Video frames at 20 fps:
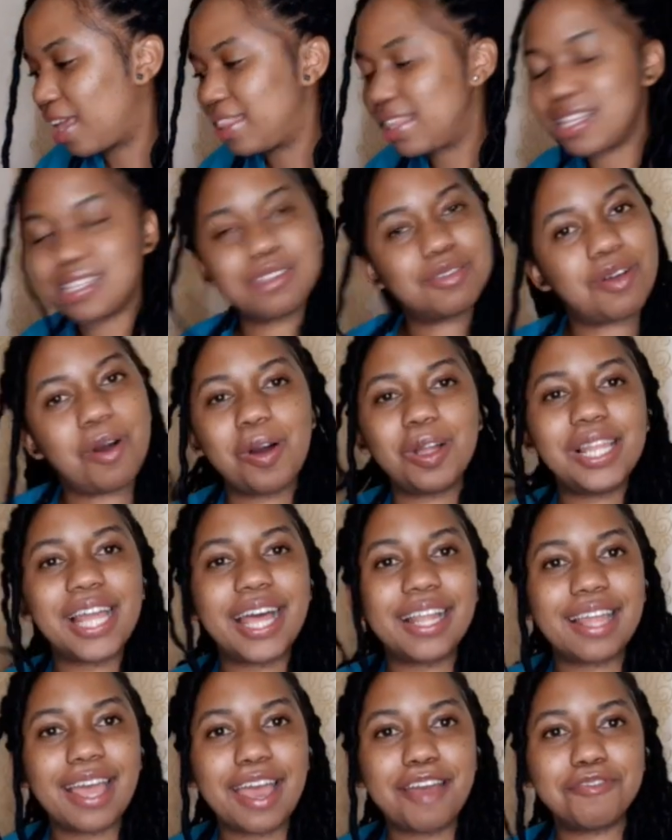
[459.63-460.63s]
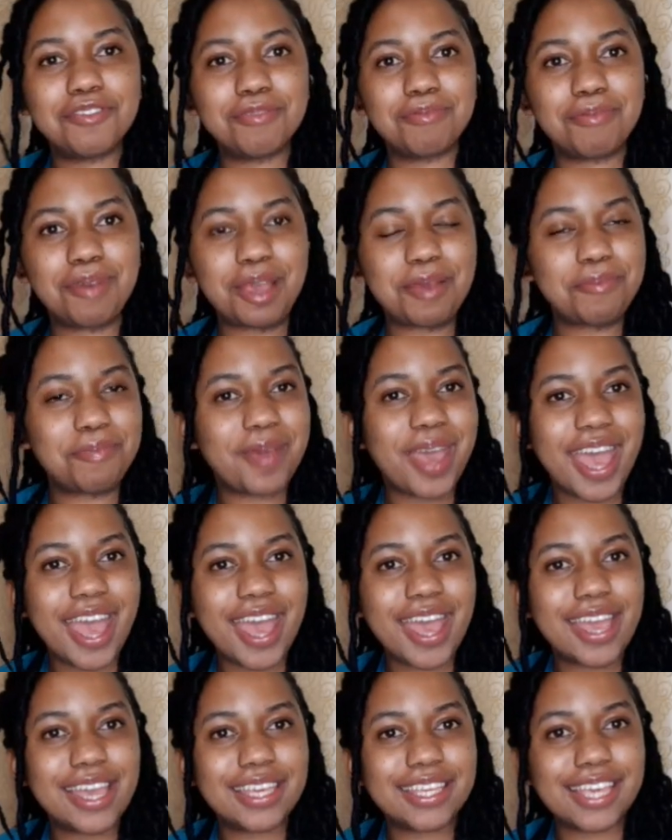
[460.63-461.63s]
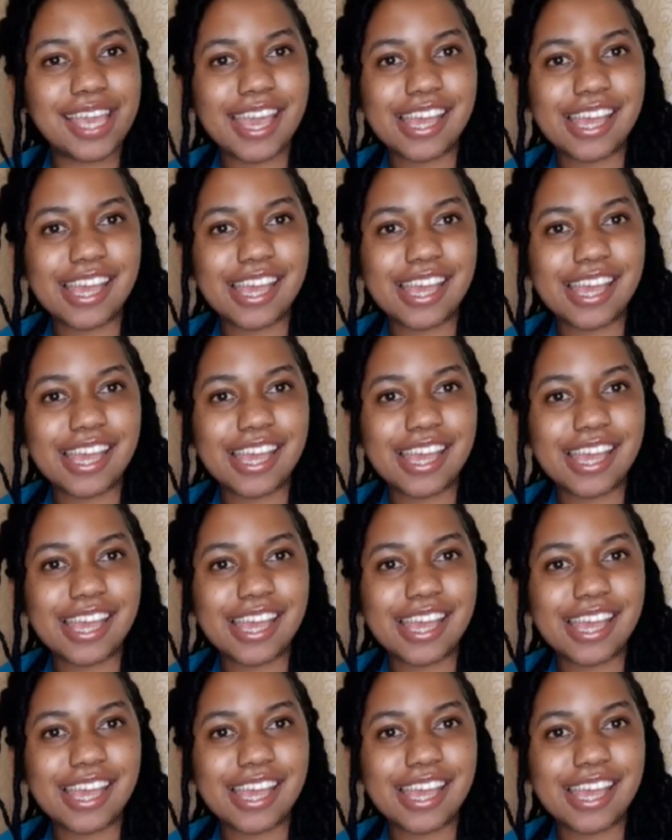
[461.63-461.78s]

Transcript: That's all I'll have in my bag,